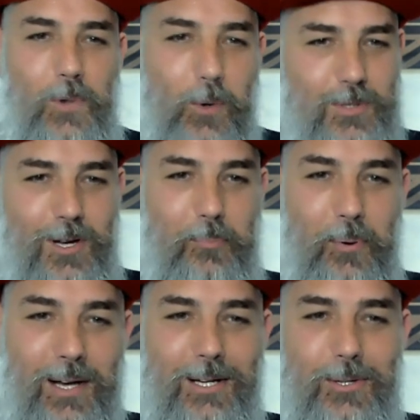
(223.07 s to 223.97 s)
Also,
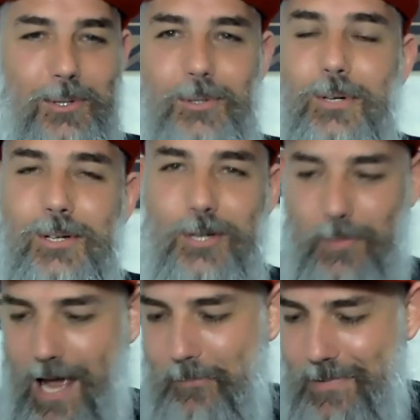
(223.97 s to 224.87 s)
pretty cool, should
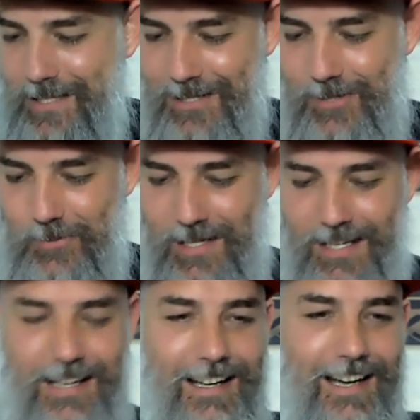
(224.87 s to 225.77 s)
be happening this
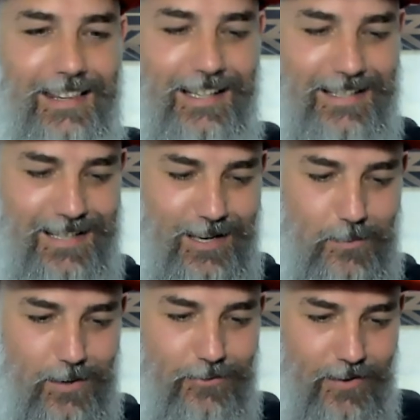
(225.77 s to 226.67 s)
week. I think it's going to
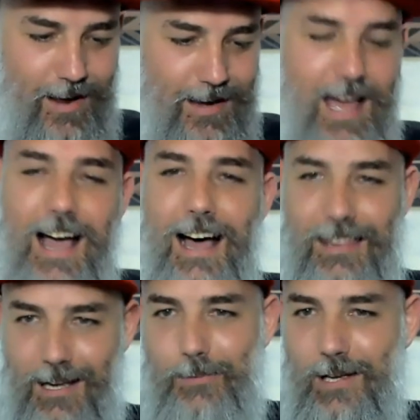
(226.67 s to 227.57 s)
be fun. I
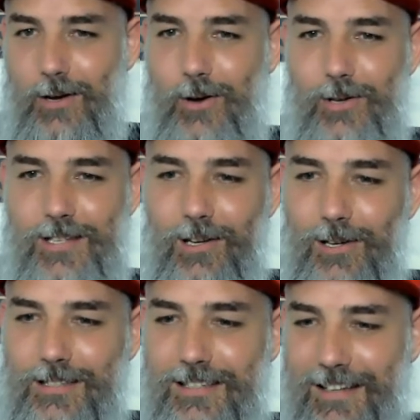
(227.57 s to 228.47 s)
think I'm going to hurt a
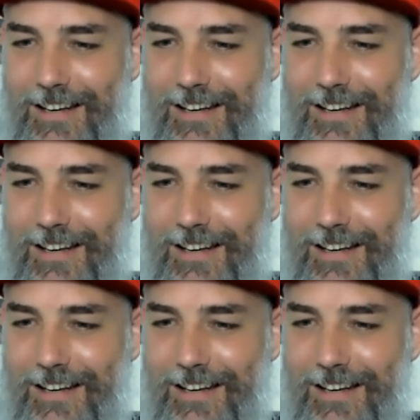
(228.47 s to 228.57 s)
lot.